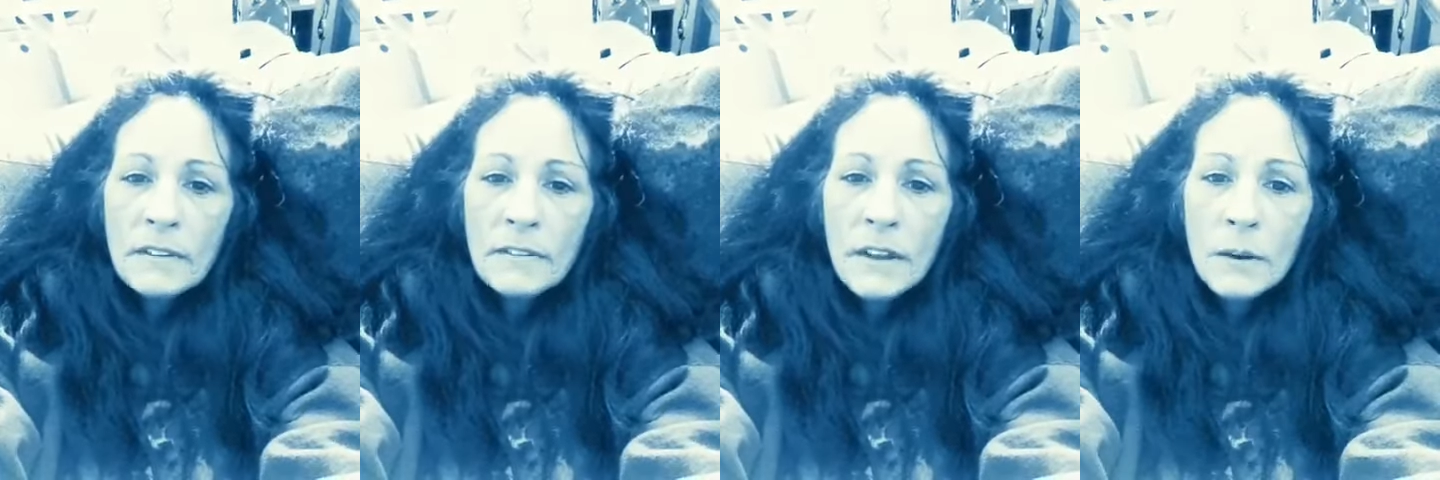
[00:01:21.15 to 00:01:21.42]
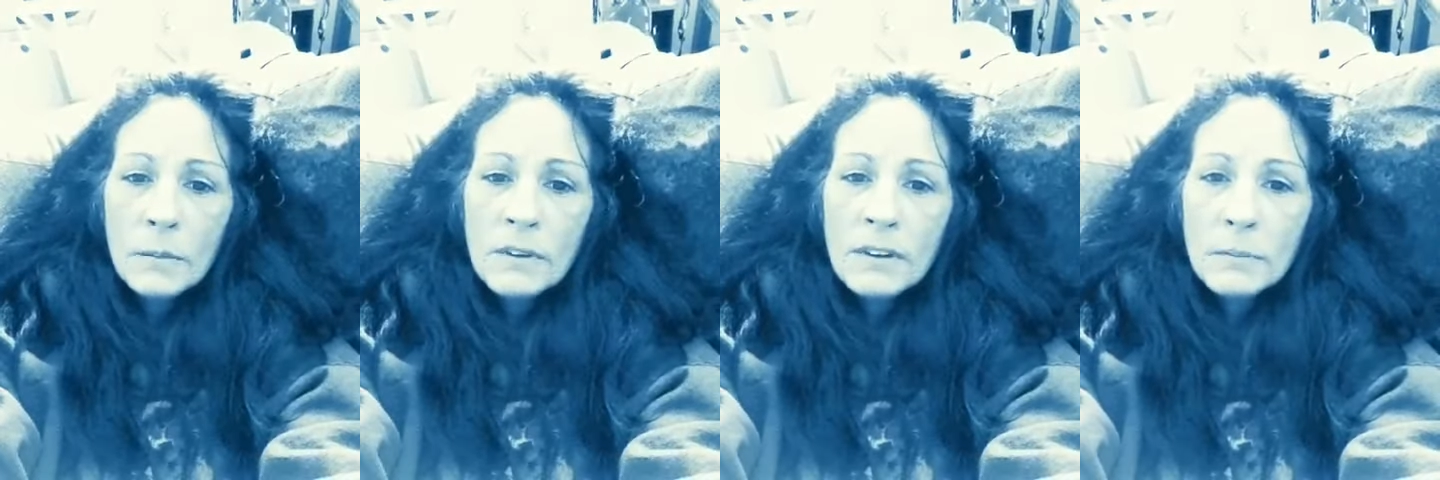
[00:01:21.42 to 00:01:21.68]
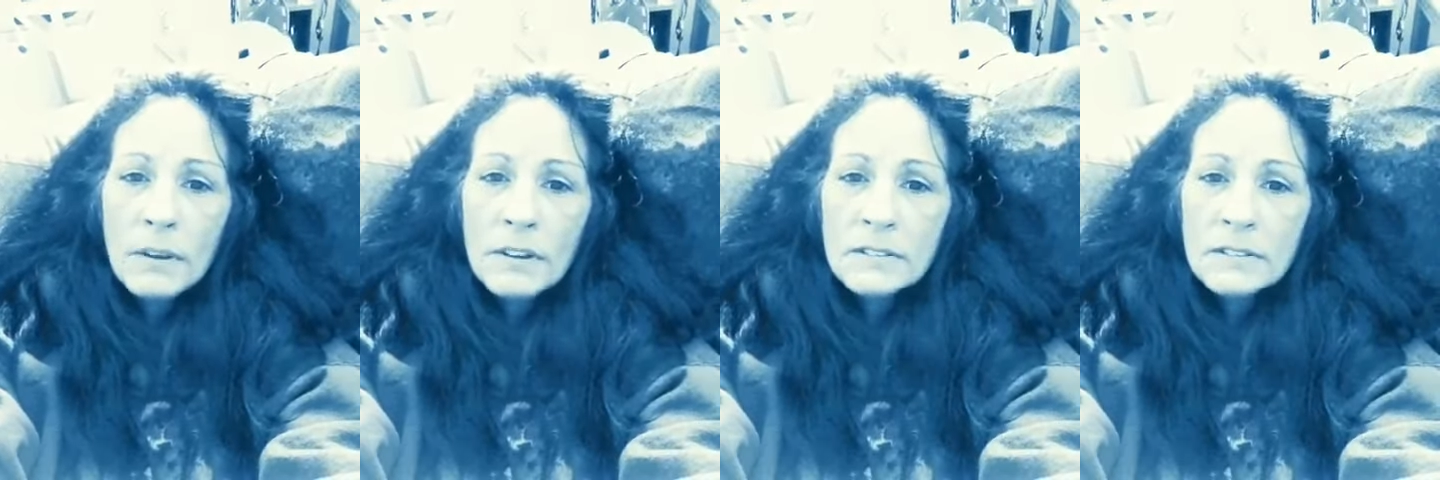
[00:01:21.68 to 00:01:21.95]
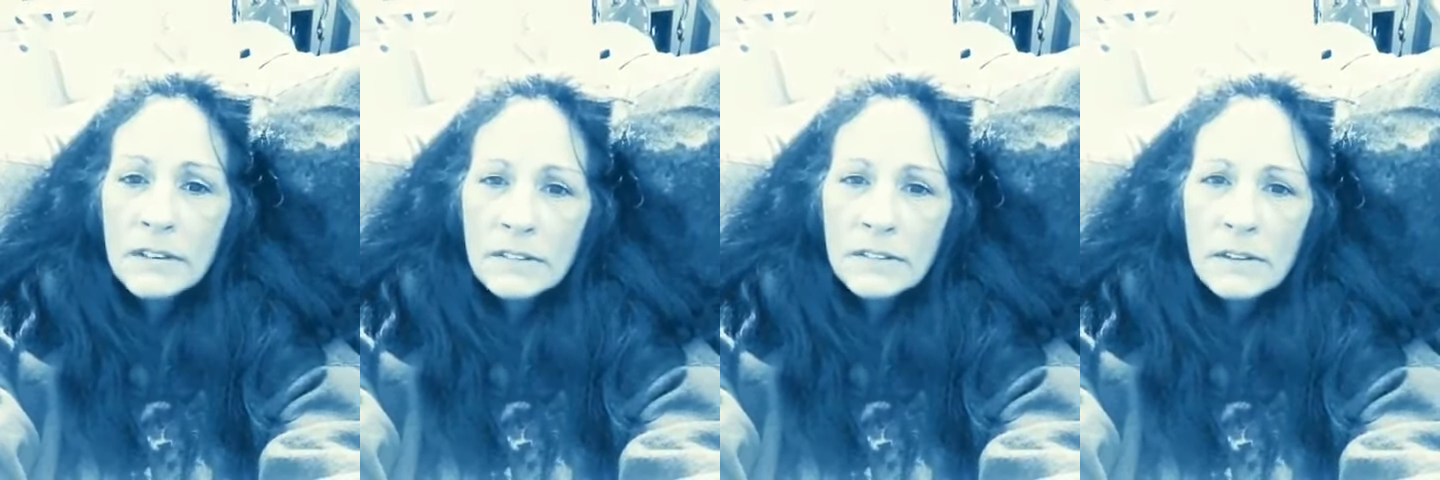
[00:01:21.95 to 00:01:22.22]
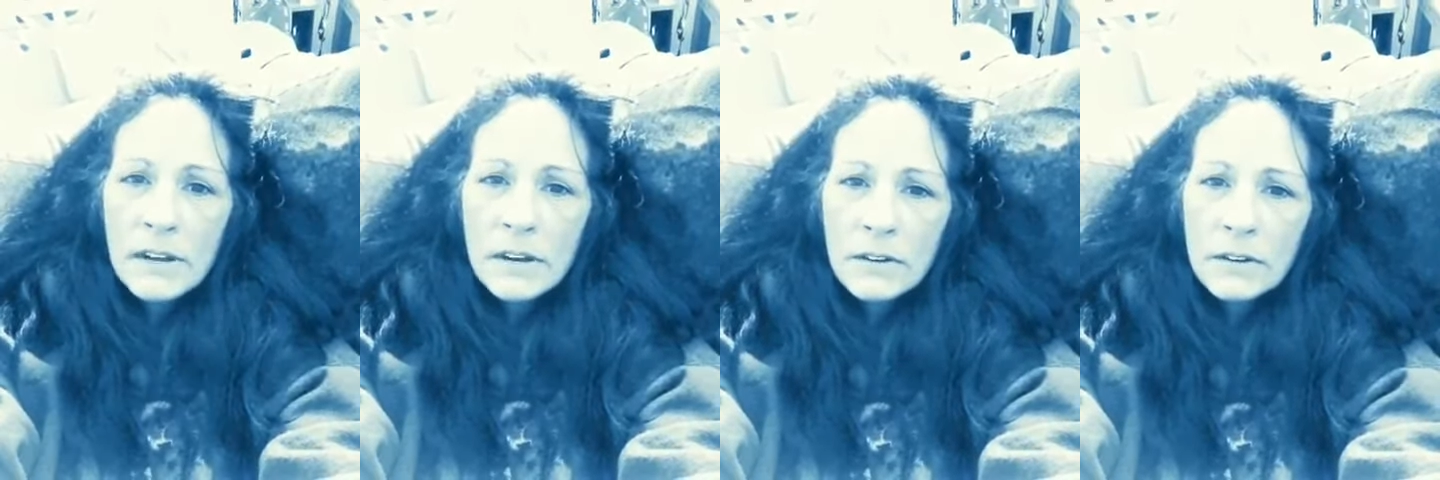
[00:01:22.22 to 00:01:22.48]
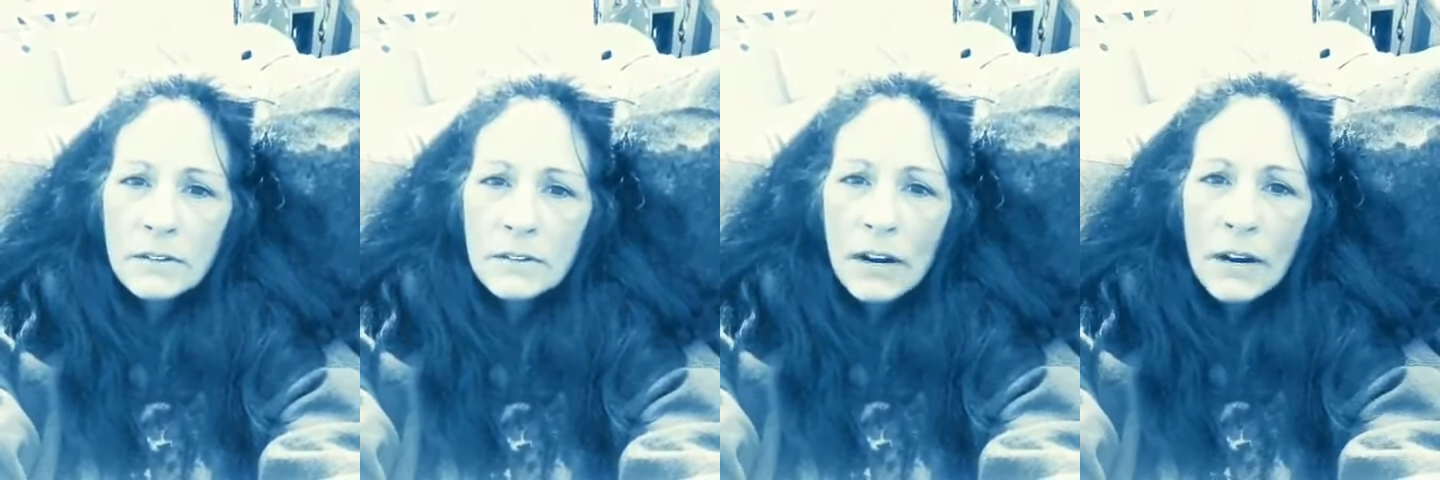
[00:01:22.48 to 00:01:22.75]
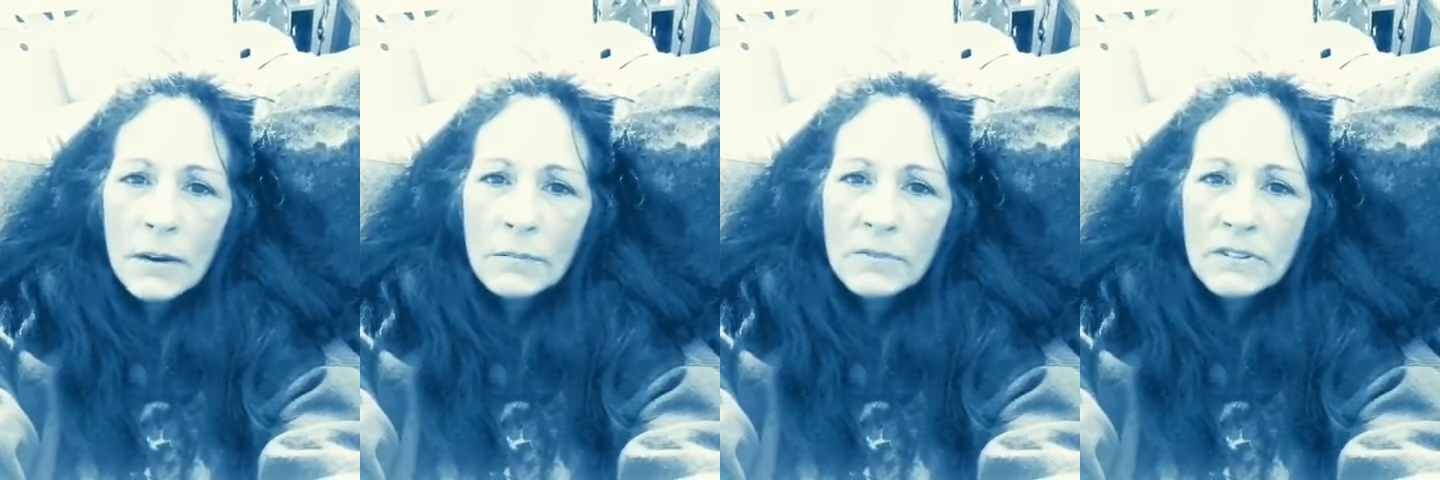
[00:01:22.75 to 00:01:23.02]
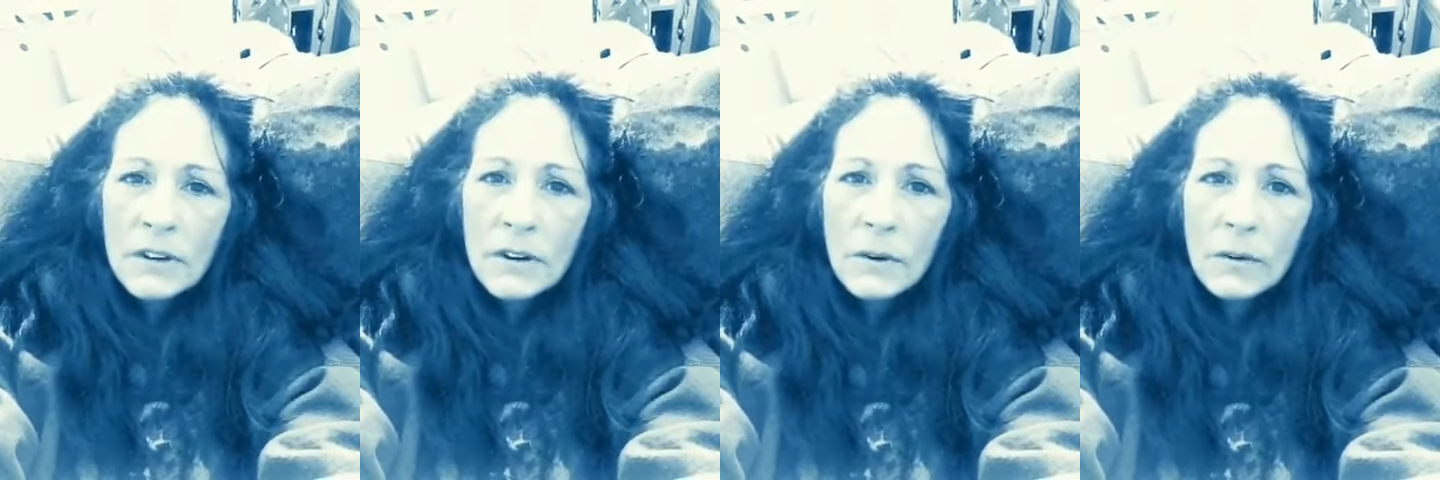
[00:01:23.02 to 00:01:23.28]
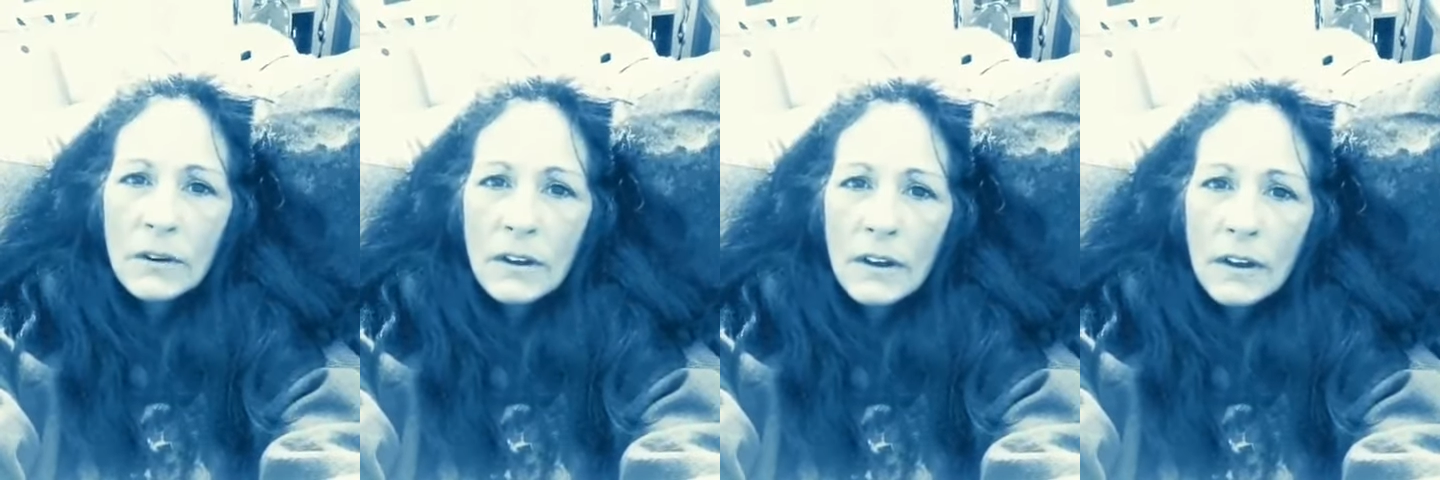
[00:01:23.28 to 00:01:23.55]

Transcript: That'll be about six o'clock her time. So.